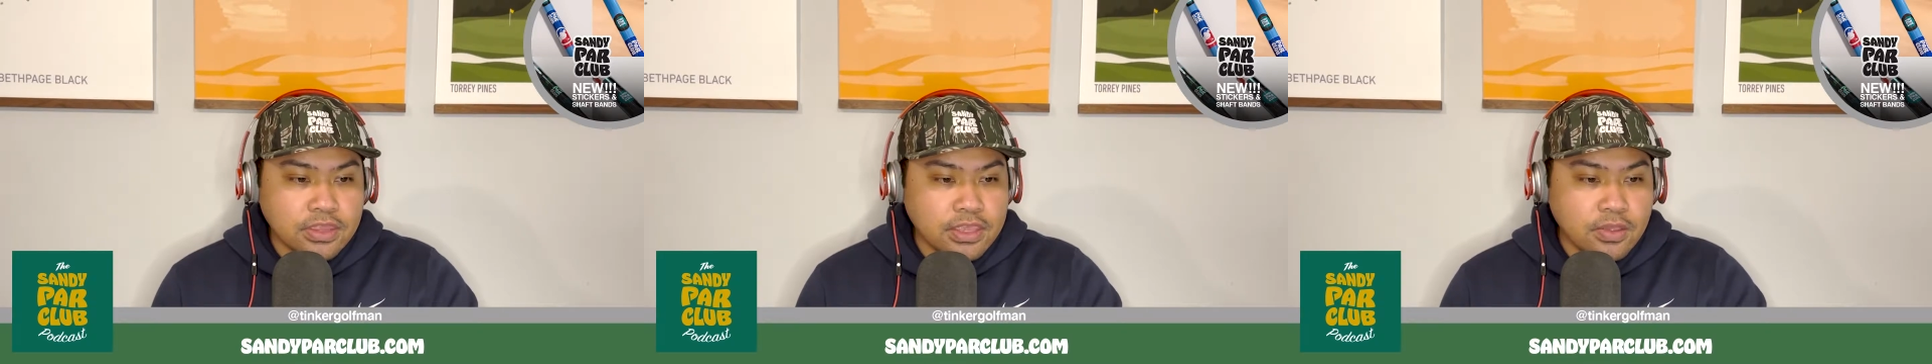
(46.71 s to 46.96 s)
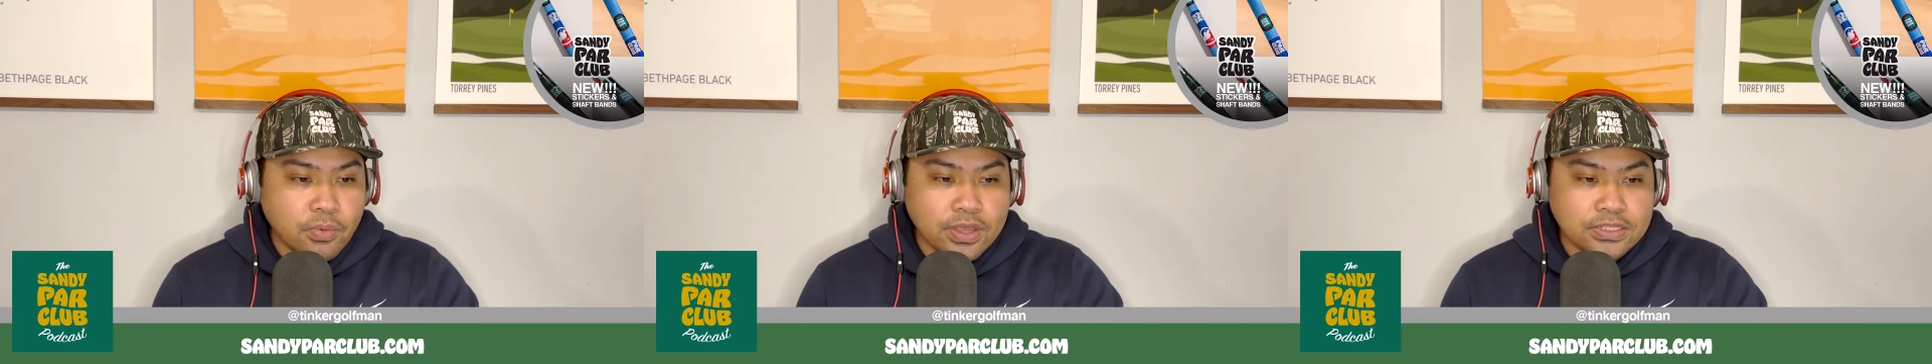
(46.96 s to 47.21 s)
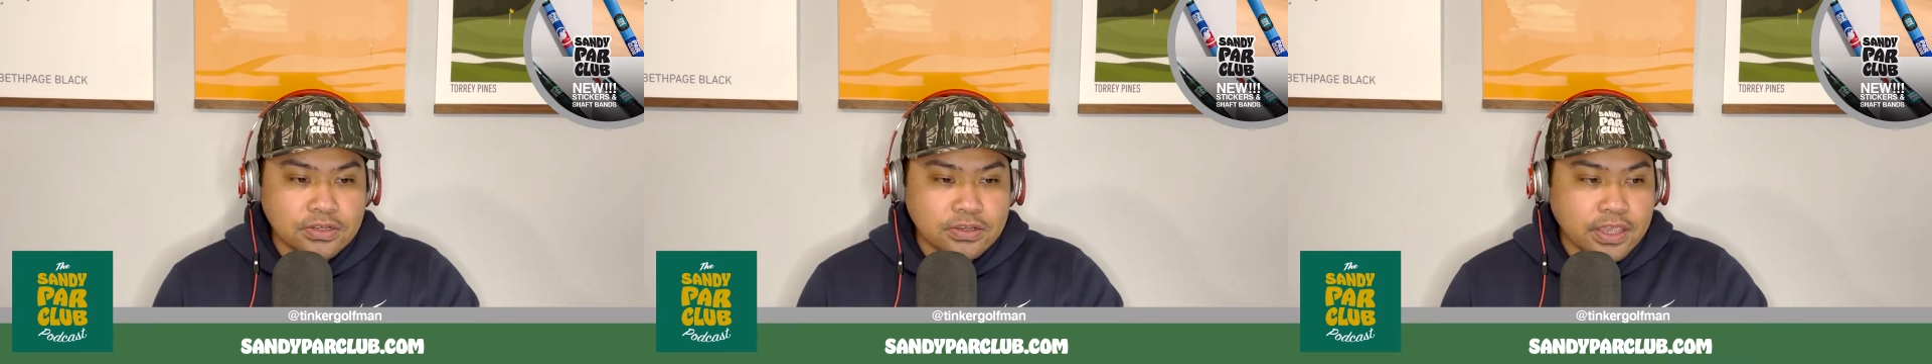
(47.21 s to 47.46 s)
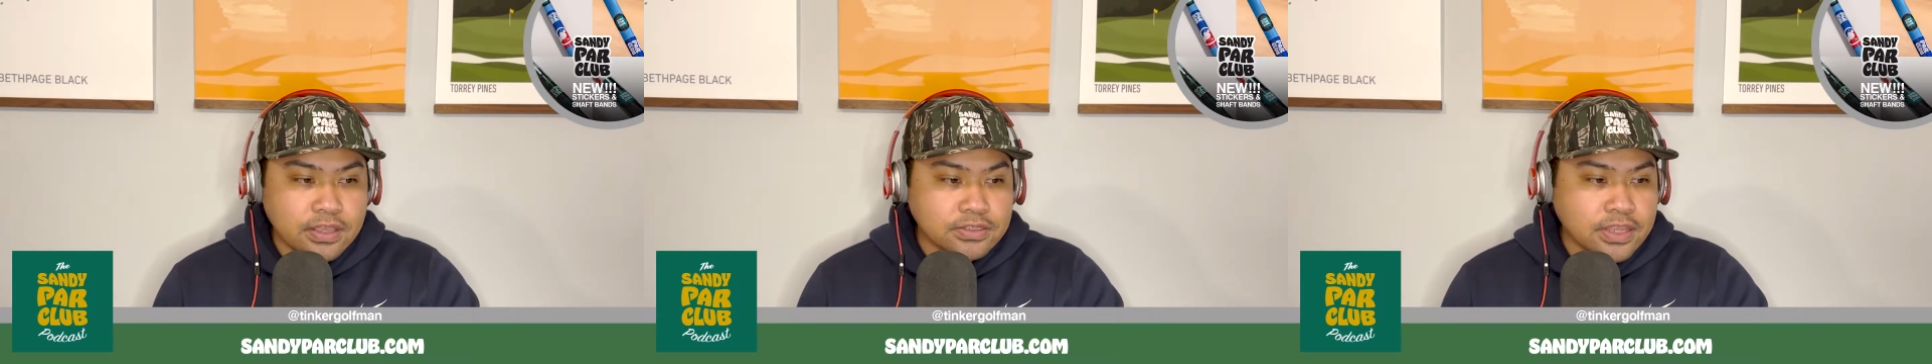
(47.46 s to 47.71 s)
the Western
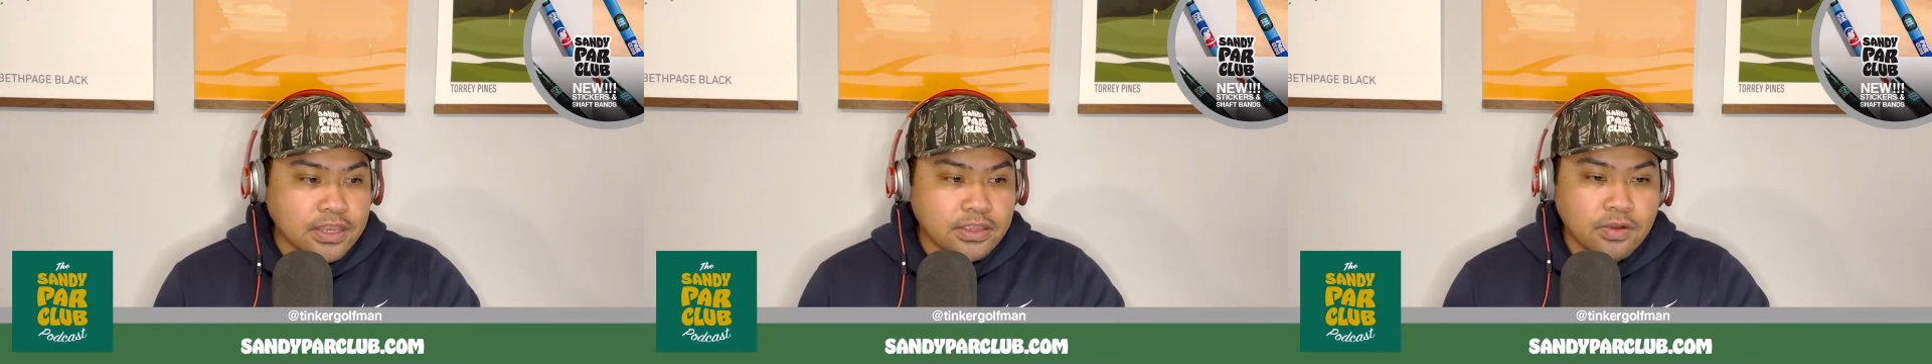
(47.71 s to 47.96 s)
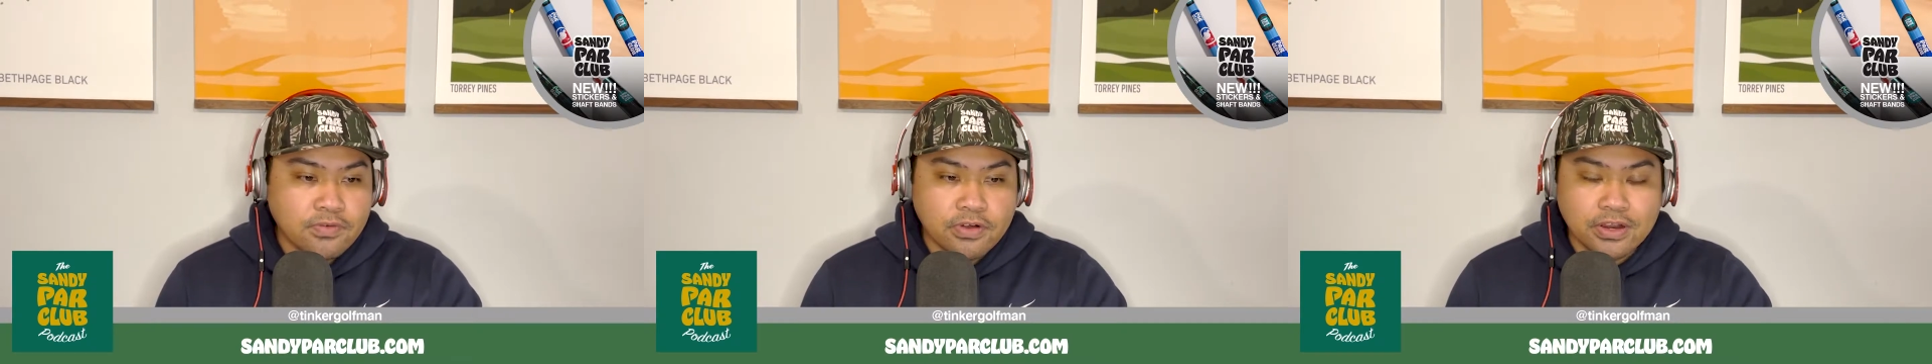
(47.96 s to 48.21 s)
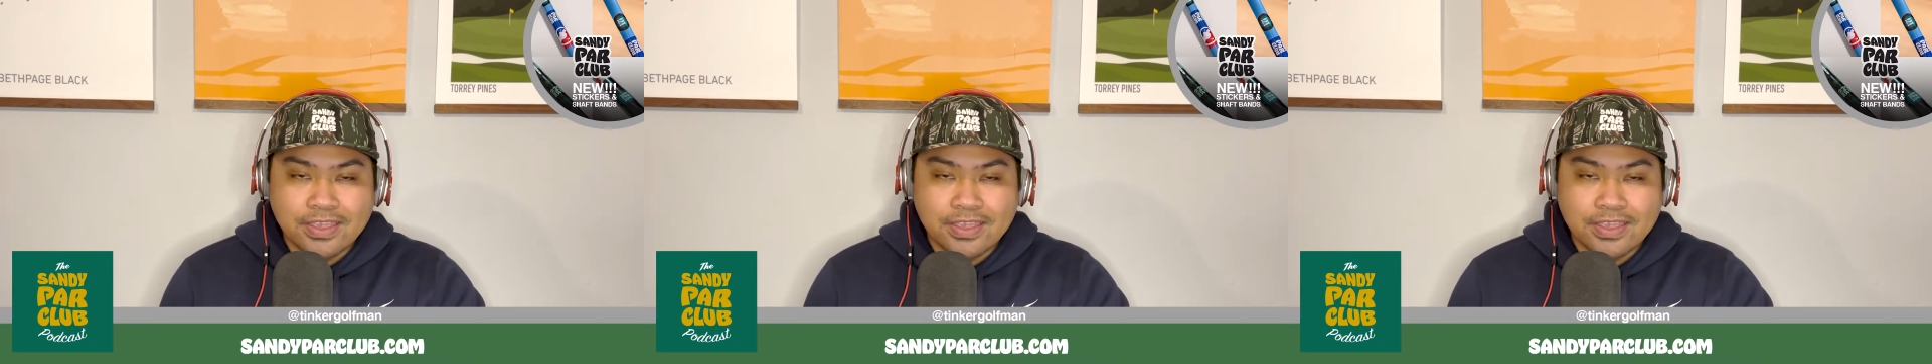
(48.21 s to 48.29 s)
Gales head cover